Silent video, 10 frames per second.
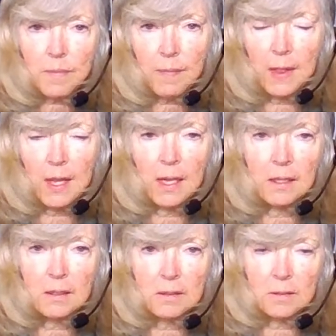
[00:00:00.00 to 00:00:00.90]

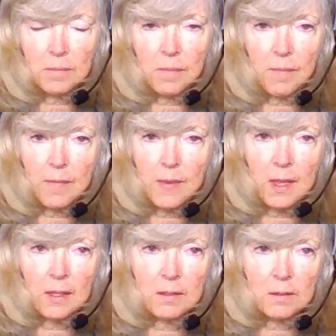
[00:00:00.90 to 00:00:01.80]

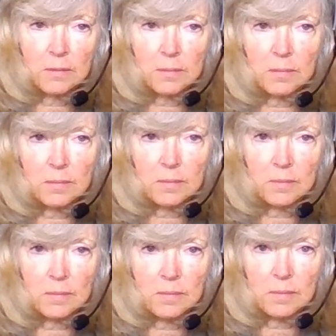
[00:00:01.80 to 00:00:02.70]

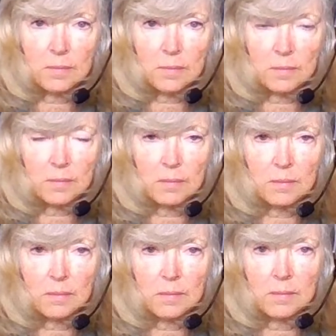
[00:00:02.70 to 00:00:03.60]

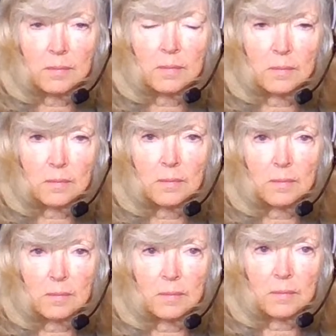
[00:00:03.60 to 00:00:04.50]

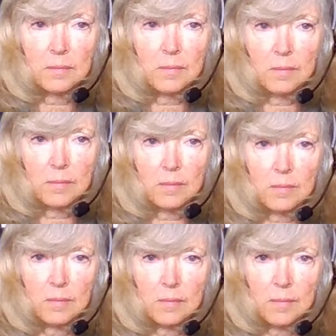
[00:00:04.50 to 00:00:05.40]

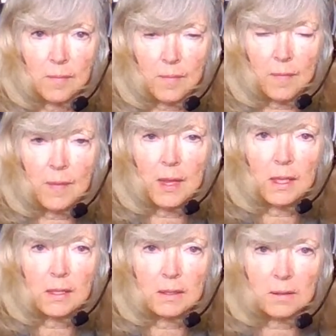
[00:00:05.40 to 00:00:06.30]

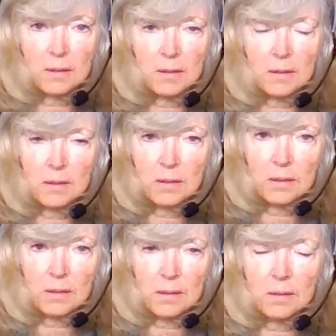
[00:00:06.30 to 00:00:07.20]

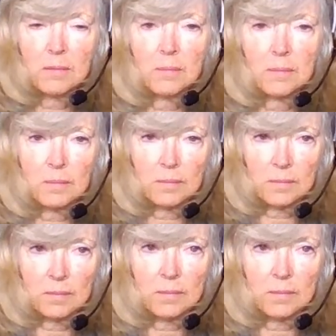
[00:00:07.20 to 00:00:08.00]
No words are spoken by the person on screen.